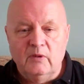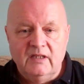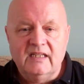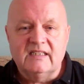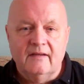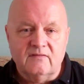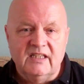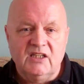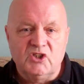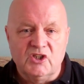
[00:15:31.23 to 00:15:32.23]
We need to have
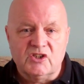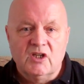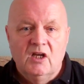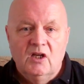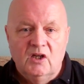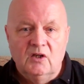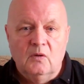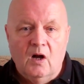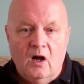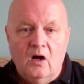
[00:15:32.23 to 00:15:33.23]
teachers
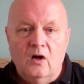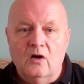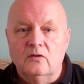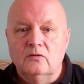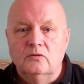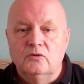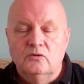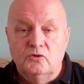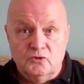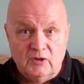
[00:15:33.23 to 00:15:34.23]
who are
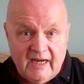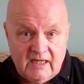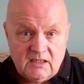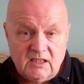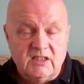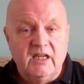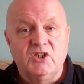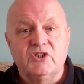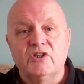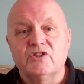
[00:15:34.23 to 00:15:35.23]
trained to
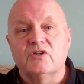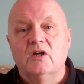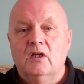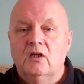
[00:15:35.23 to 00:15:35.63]
teach us.